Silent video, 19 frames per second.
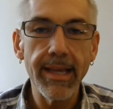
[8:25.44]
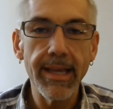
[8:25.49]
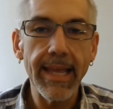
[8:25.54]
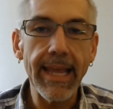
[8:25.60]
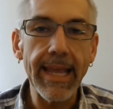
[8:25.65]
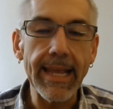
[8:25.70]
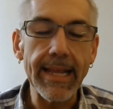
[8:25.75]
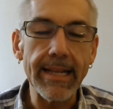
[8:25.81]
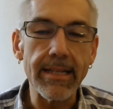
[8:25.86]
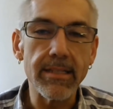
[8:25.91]

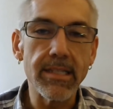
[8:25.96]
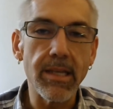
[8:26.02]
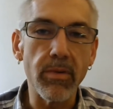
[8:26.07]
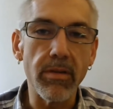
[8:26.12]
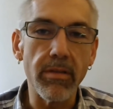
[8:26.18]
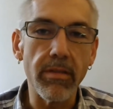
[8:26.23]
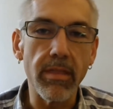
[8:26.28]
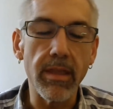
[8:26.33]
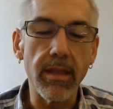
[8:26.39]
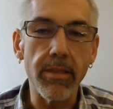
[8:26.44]
and some
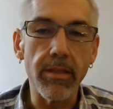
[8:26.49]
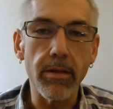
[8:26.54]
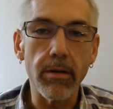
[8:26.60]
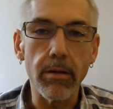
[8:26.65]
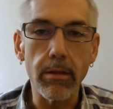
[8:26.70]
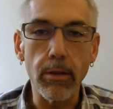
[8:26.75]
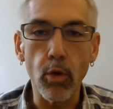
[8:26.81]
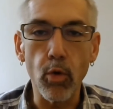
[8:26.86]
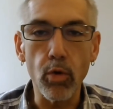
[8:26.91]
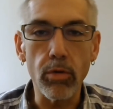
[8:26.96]
of the other
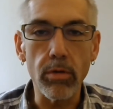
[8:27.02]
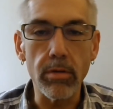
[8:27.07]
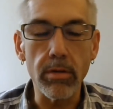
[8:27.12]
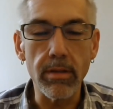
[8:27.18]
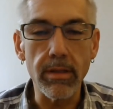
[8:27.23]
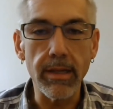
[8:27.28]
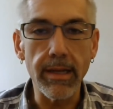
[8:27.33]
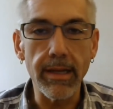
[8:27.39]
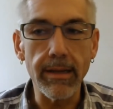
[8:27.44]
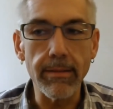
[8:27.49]
local
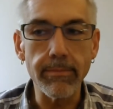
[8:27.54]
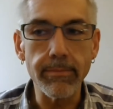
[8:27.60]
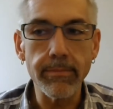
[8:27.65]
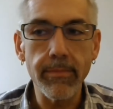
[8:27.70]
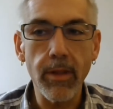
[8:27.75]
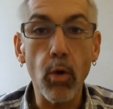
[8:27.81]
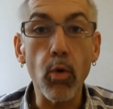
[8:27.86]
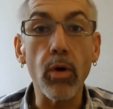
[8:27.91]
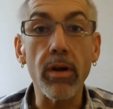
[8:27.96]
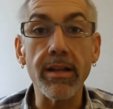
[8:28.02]

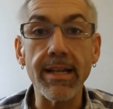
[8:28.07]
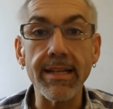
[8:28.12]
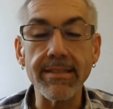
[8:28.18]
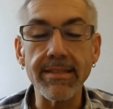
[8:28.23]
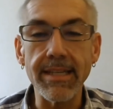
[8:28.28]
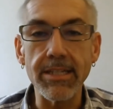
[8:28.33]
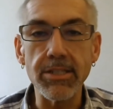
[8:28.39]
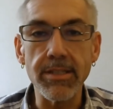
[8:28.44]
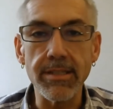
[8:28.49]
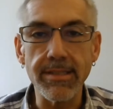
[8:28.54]

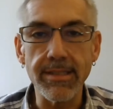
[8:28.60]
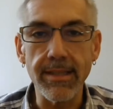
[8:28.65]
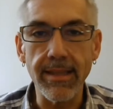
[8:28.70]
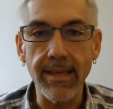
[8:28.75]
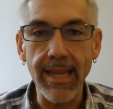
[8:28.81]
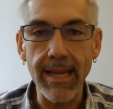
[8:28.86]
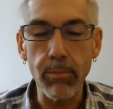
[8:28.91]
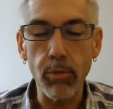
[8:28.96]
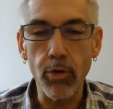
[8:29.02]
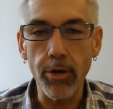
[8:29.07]
organizations in the
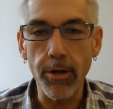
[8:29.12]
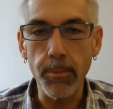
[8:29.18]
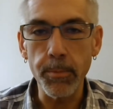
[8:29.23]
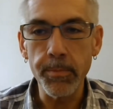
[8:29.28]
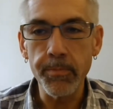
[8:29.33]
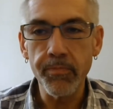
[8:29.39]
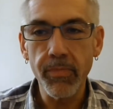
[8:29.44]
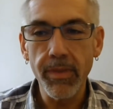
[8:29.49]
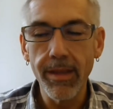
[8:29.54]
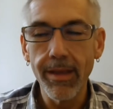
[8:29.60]
neighborhood.
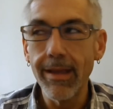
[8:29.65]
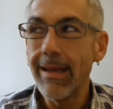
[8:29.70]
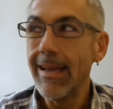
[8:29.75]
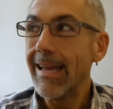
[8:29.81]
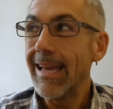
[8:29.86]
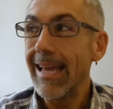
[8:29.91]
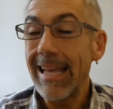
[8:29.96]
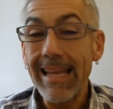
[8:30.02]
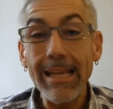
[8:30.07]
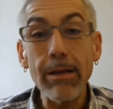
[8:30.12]

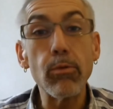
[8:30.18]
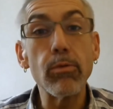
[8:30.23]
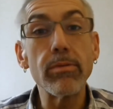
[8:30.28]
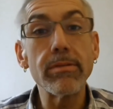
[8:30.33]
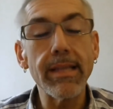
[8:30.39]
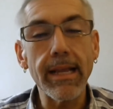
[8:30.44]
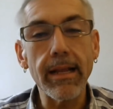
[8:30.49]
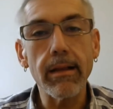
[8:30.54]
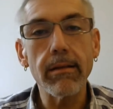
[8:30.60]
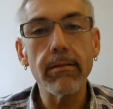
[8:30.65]
It was
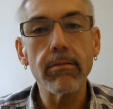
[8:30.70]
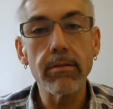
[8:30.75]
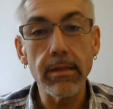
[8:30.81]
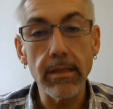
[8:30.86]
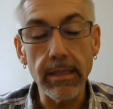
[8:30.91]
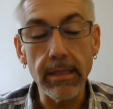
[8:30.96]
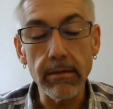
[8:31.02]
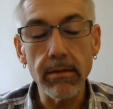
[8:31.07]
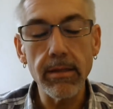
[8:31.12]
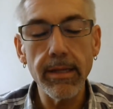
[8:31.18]
like
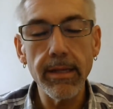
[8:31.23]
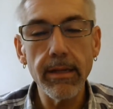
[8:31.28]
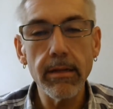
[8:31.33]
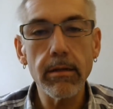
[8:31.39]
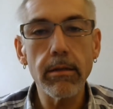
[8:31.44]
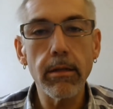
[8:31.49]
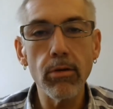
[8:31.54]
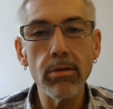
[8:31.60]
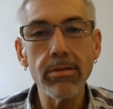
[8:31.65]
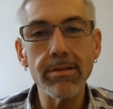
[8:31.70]
literally
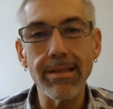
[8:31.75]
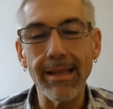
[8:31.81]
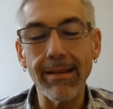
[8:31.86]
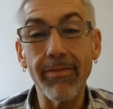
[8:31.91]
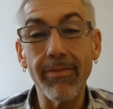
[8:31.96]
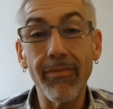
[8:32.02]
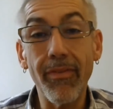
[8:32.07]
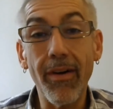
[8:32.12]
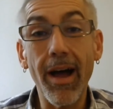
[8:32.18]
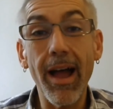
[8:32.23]
close to like
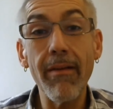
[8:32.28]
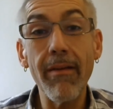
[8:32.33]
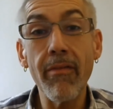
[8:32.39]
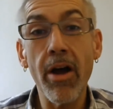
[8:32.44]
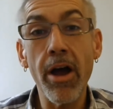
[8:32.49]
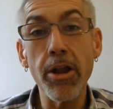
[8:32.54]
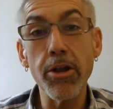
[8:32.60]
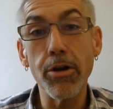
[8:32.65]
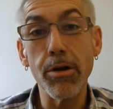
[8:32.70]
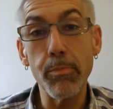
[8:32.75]

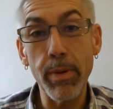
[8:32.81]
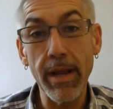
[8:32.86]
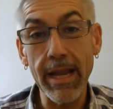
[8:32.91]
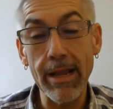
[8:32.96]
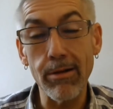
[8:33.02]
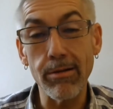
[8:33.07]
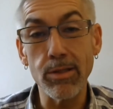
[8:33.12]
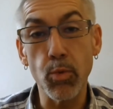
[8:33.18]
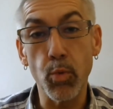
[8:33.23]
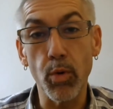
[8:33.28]
500
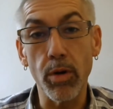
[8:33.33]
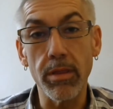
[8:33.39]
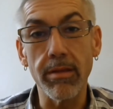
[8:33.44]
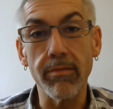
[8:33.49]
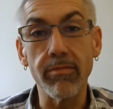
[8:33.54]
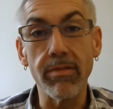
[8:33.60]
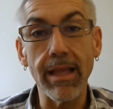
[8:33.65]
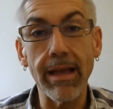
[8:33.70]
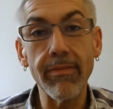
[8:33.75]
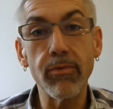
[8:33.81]
pounds worth of
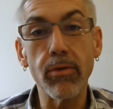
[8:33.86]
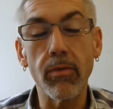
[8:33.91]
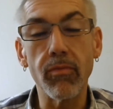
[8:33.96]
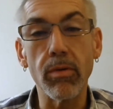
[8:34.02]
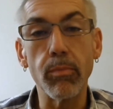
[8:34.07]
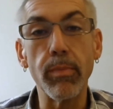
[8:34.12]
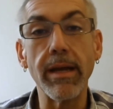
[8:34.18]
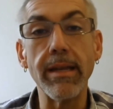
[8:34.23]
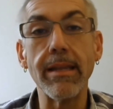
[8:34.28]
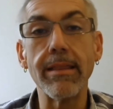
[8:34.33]
leftover
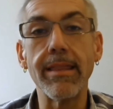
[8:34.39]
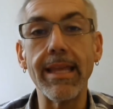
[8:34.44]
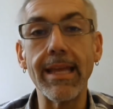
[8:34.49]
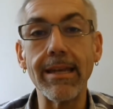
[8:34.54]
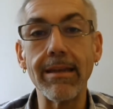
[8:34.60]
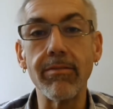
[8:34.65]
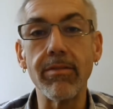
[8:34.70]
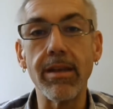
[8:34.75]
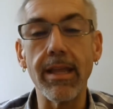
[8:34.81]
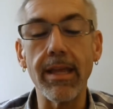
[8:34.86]
bread at the end
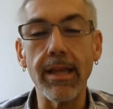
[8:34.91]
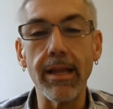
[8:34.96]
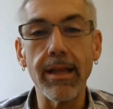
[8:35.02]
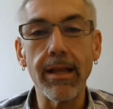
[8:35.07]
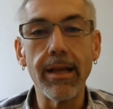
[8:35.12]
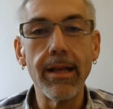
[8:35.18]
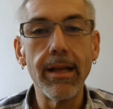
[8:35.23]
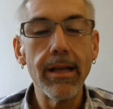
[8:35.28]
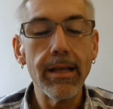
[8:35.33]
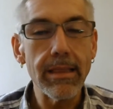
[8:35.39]
of the day.
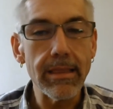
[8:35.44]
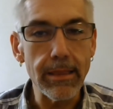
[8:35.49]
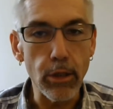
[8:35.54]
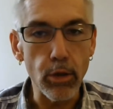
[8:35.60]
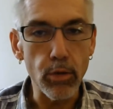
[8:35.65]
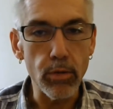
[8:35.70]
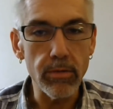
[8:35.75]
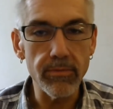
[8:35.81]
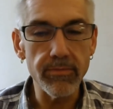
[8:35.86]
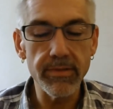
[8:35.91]

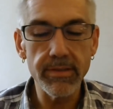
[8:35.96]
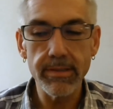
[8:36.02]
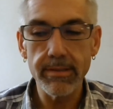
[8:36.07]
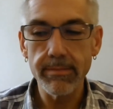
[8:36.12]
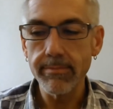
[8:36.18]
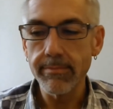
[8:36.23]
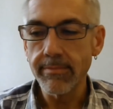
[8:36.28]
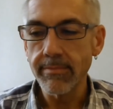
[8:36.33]
Loaves,